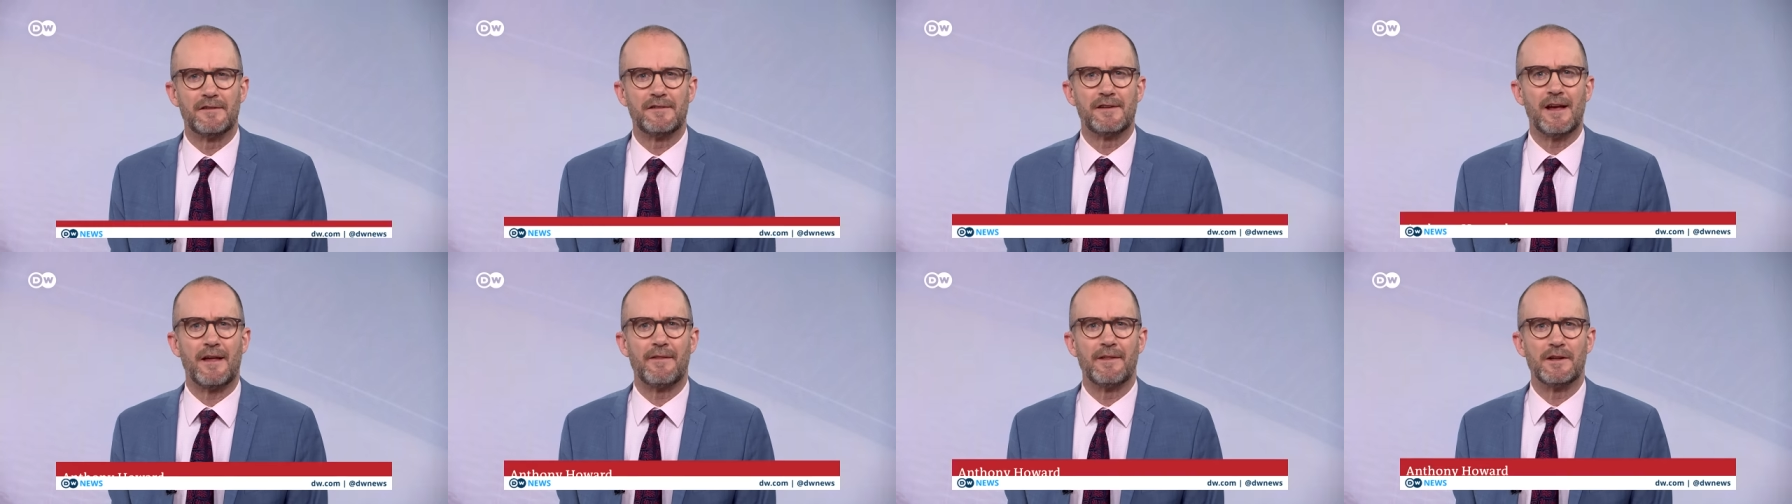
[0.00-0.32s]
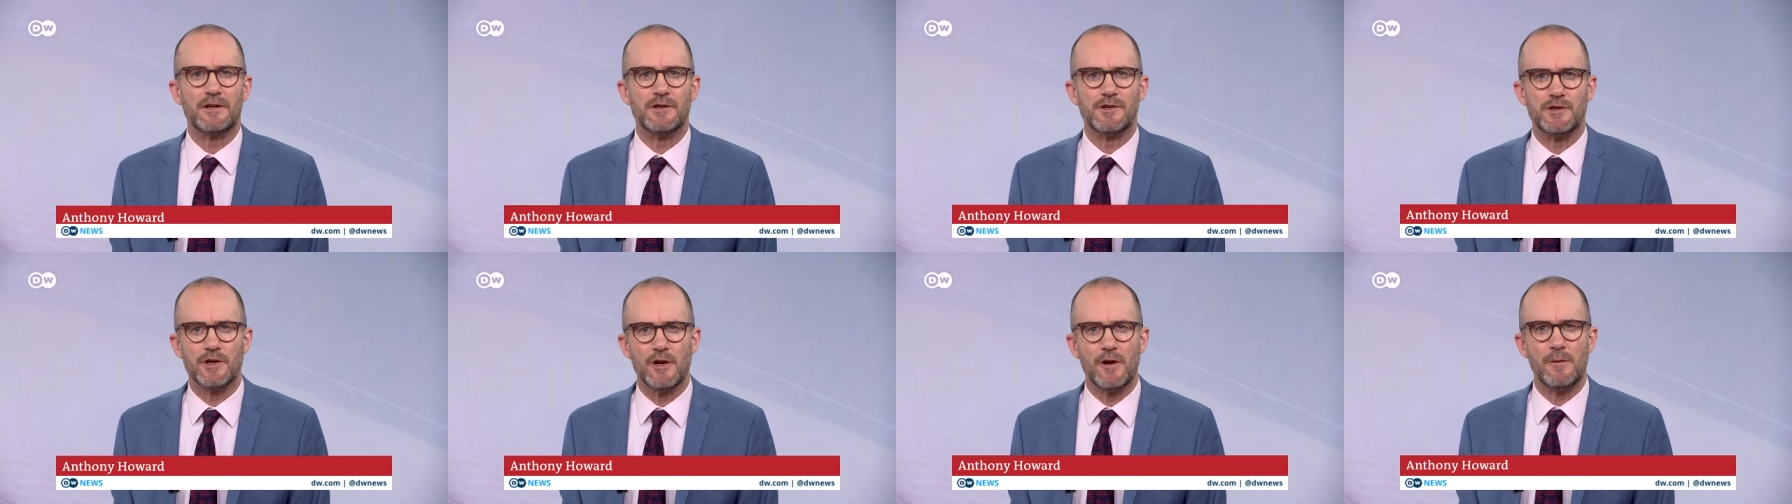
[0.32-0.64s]

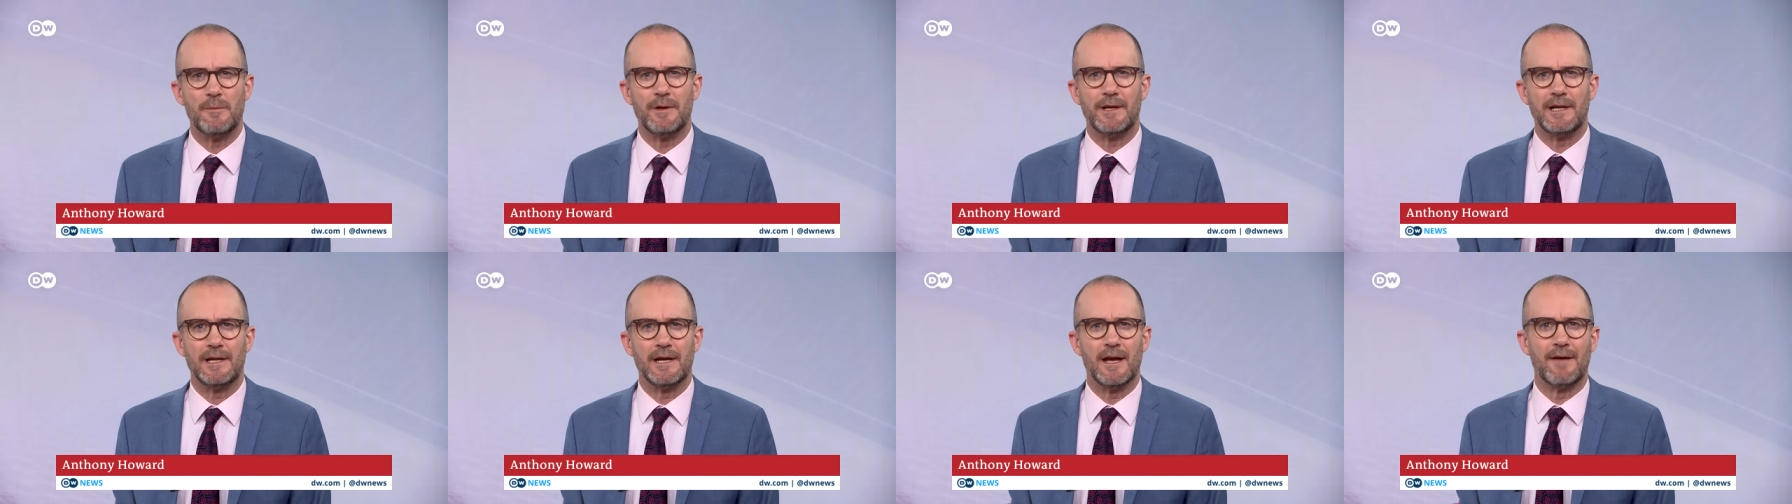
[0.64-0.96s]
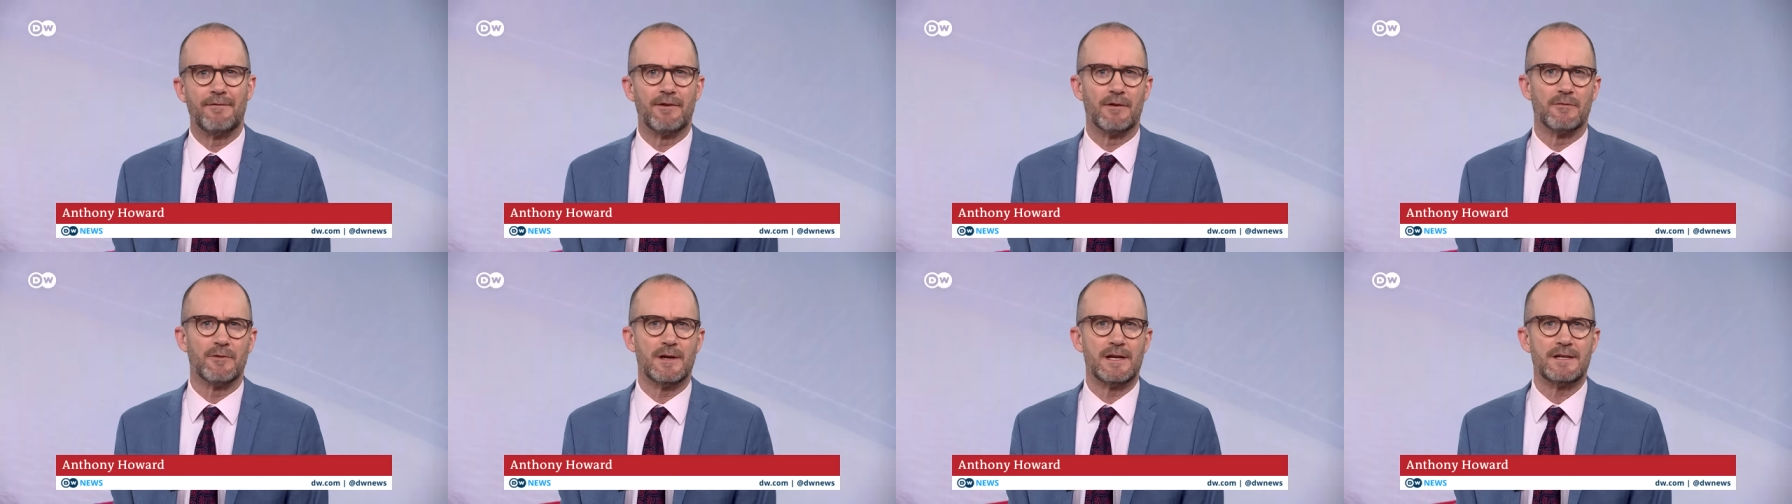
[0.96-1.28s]
southern Germany
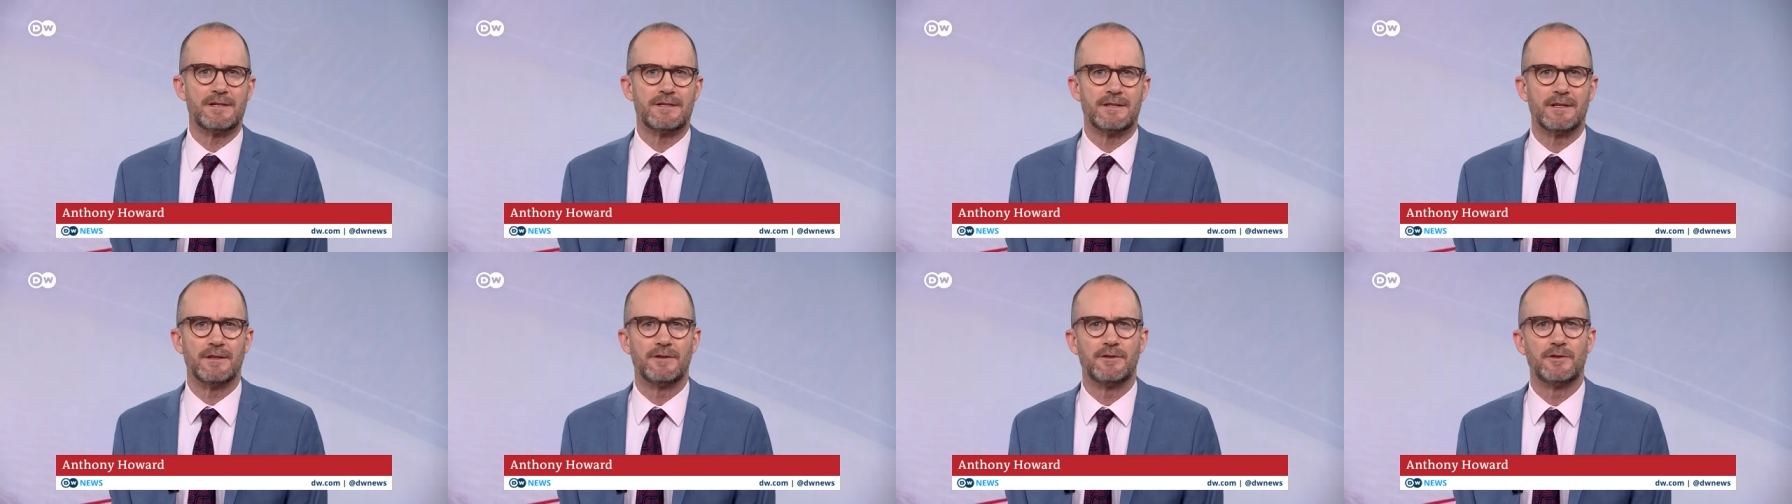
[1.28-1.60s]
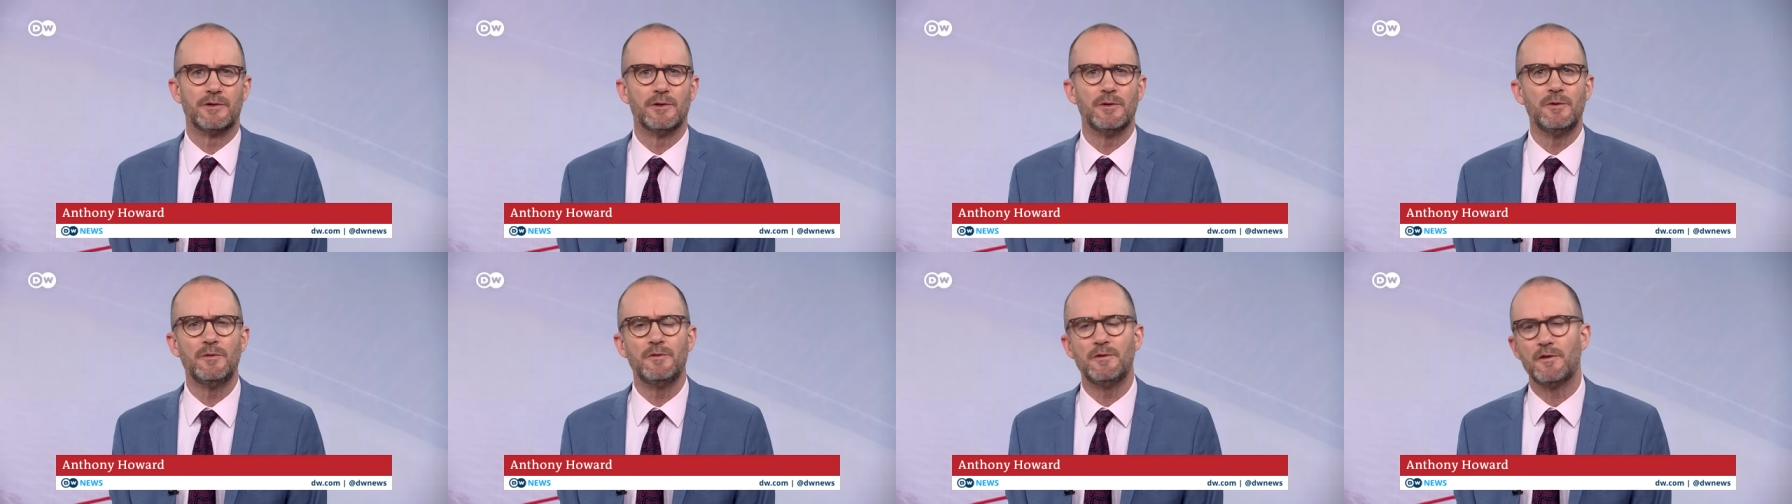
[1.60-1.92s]
have arrested two